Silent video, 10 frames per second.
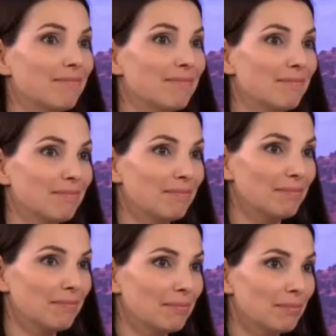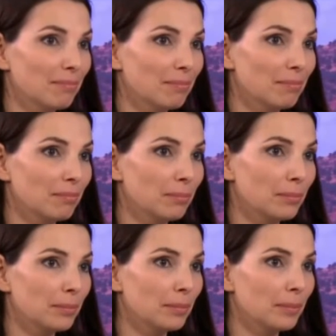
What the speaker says: Nobody speaks.